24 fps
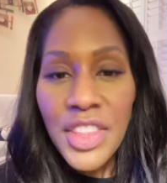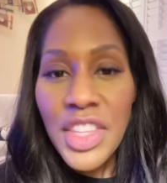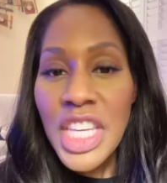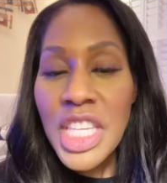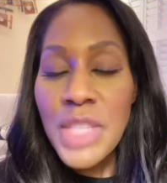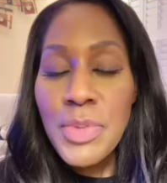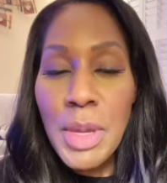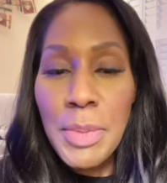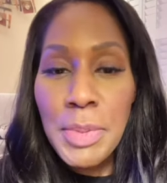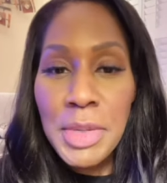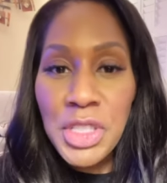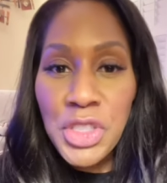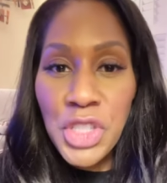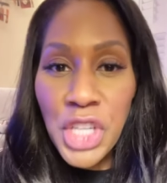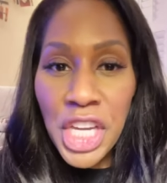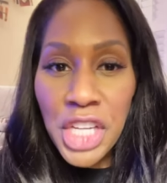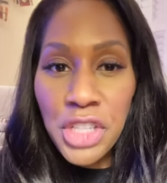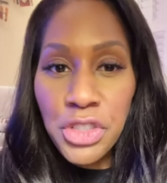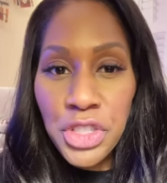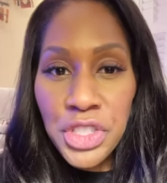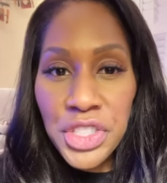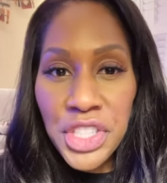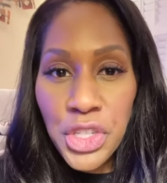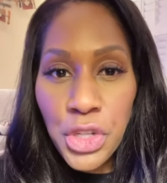These may be
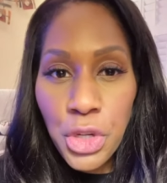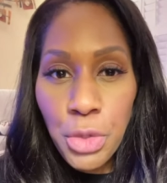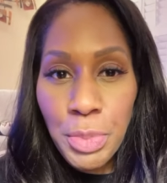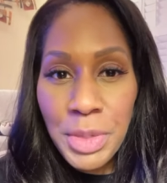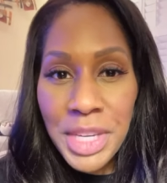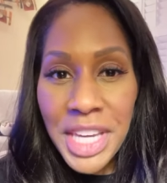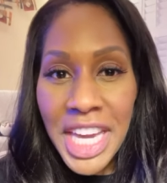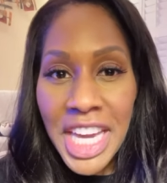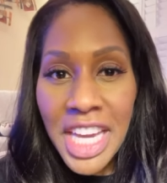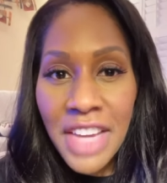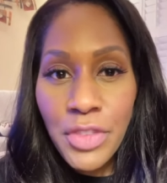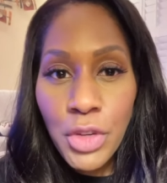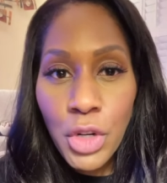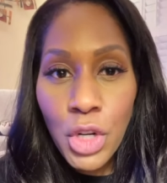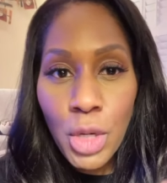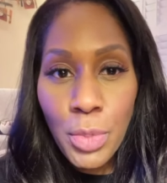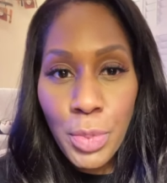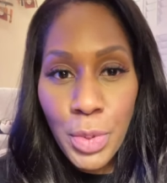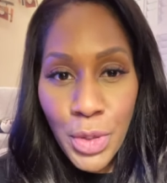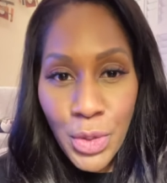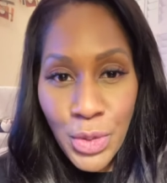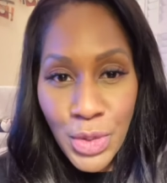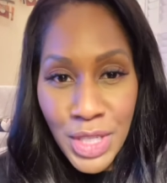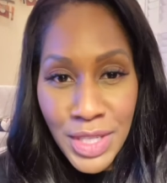changes in your behavior or
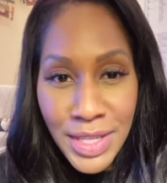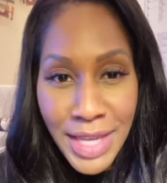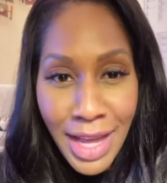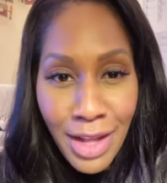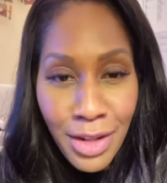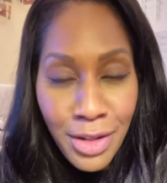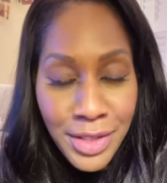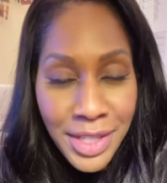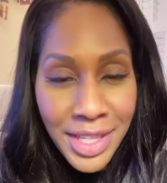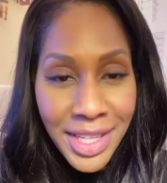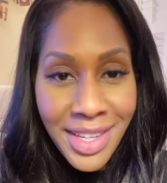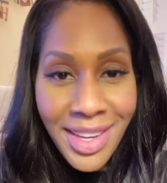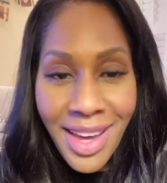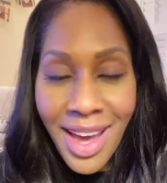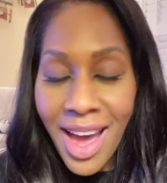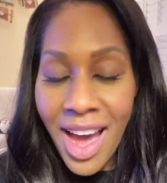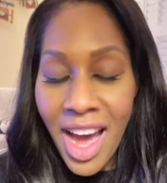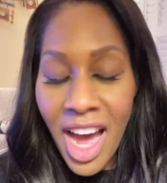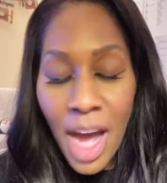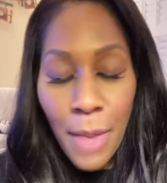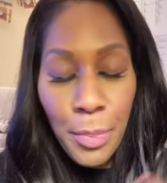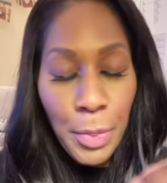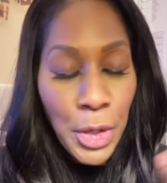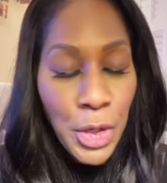personality.
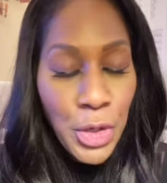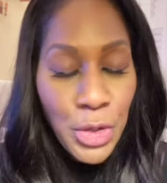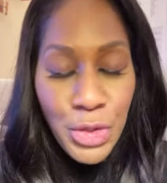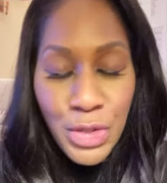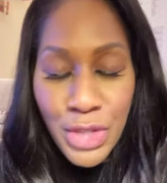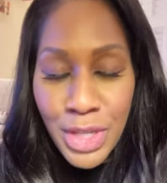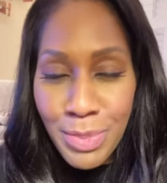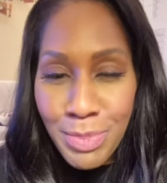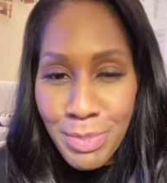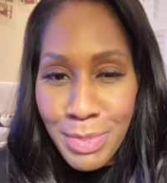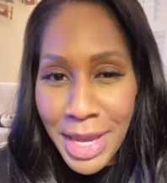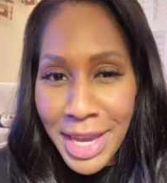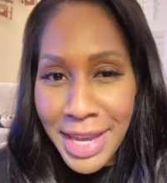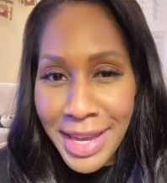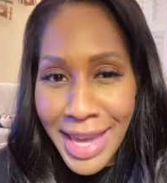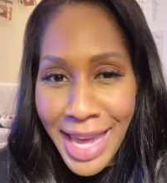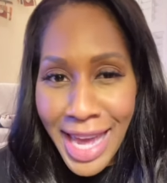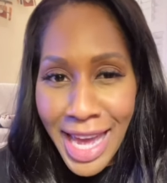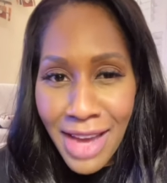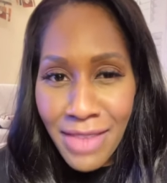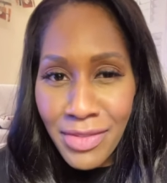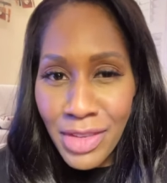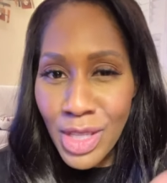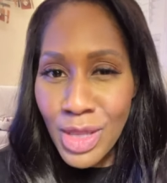A person may
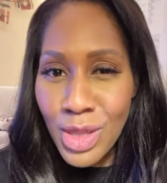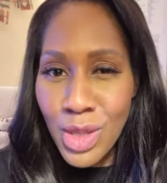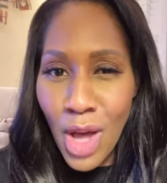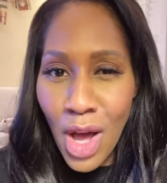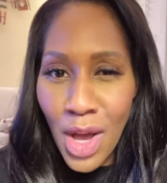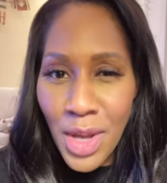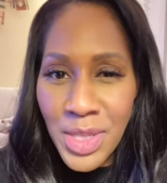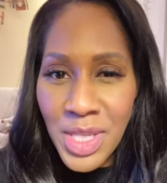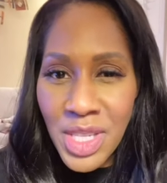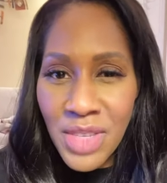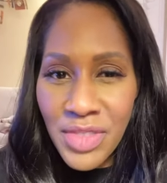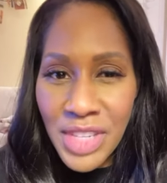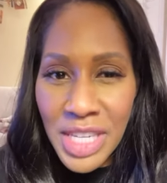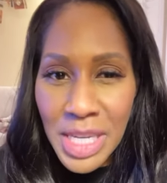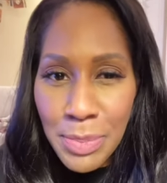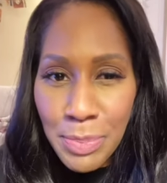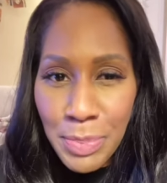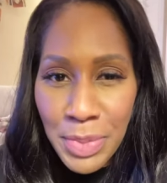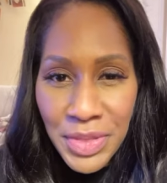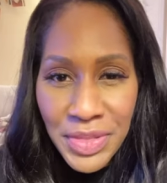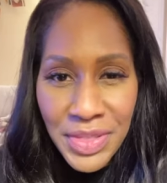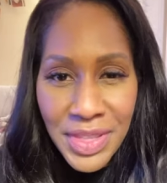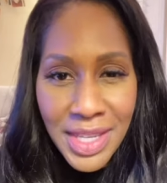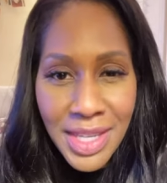have a loss of
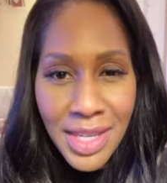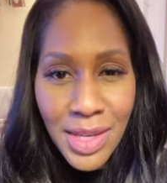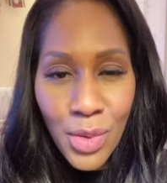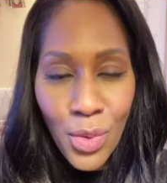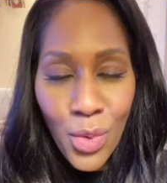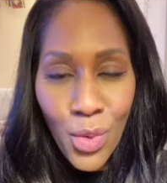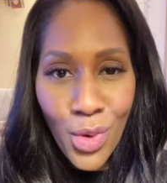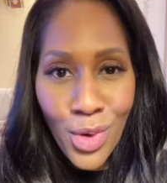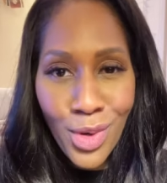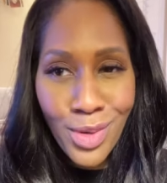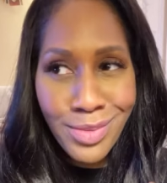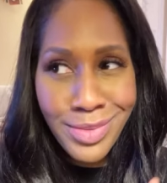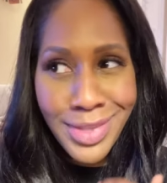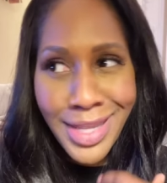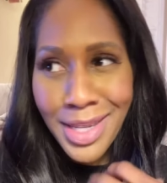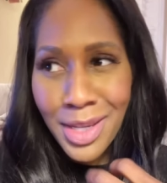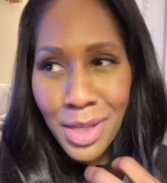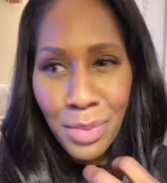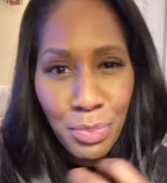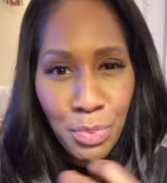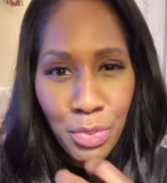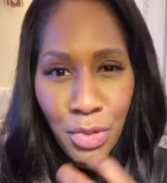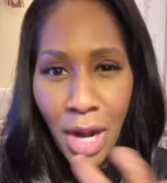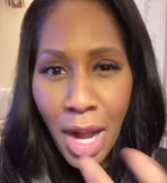empathy or
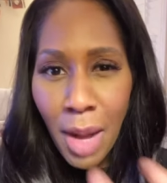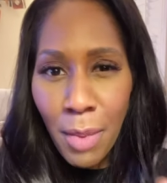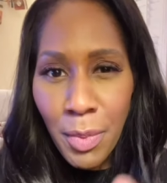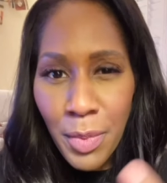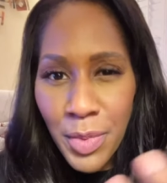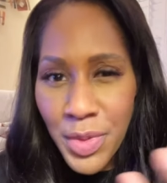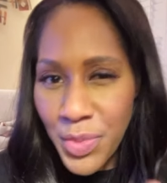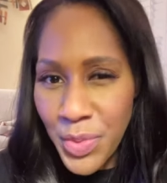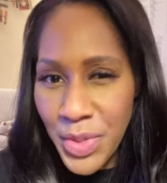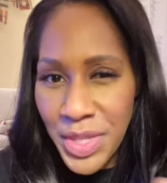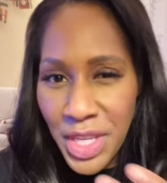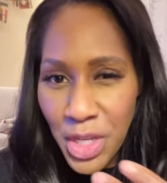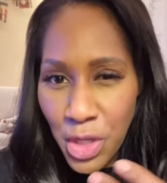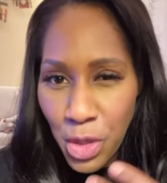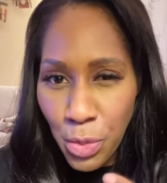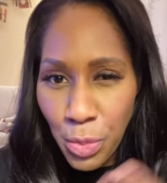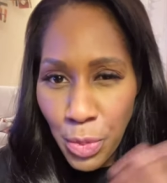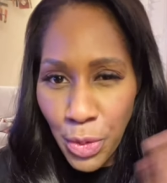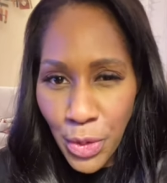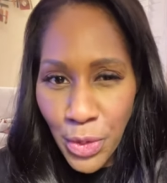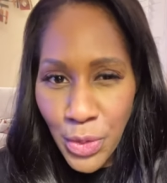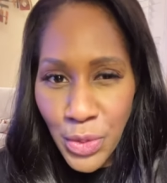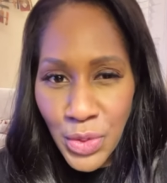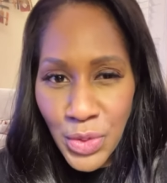like problems with
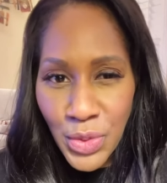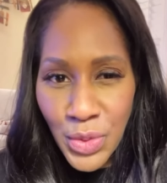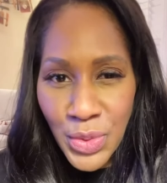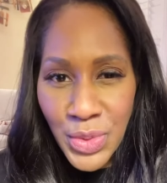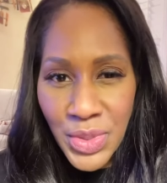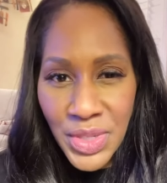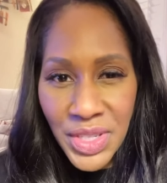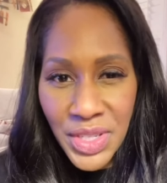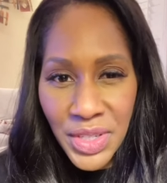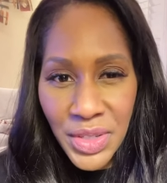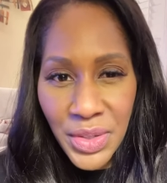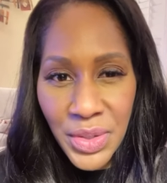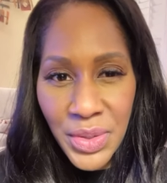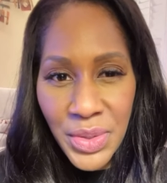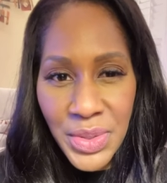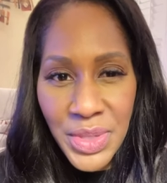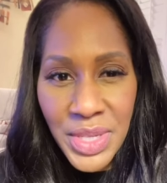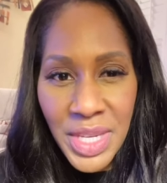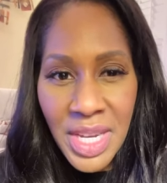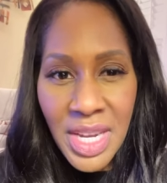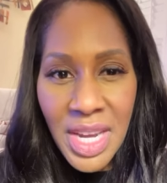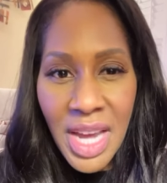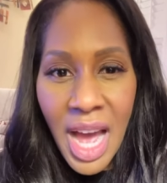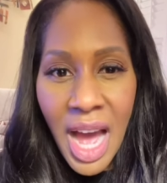interpersonal skills.
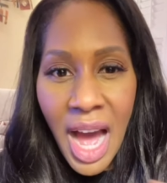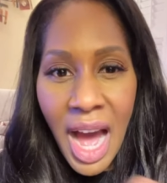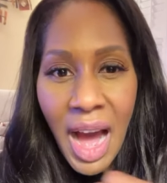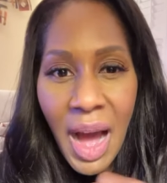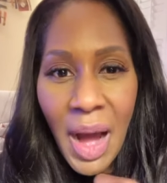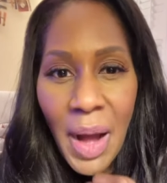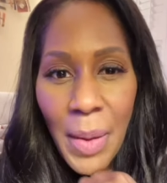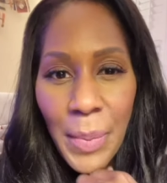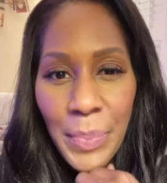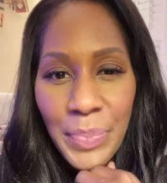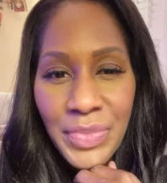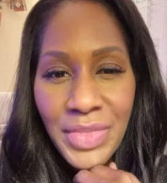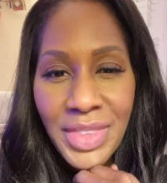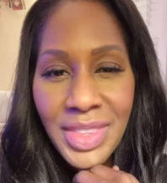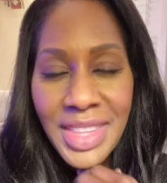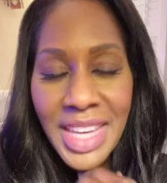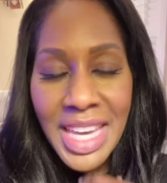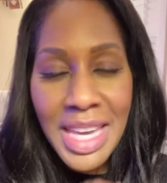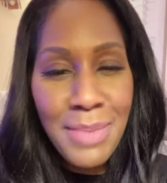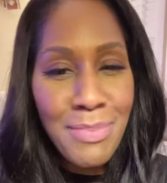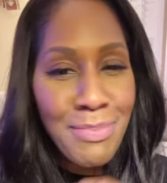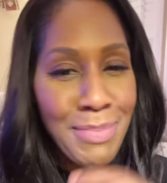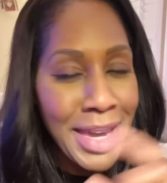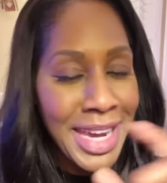
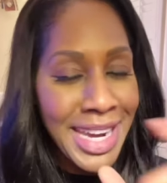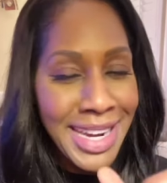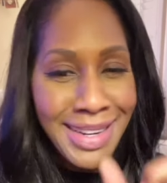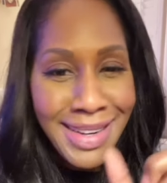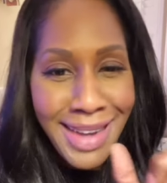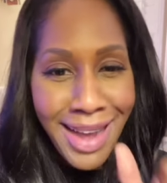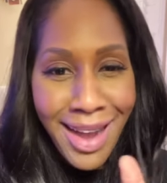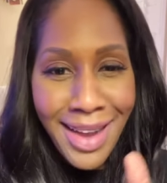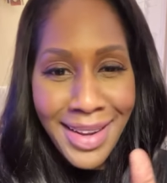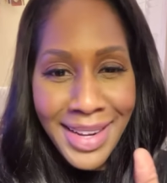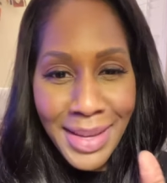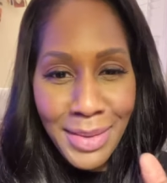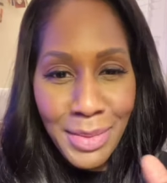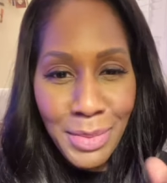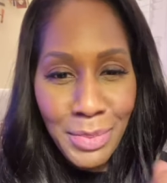They may not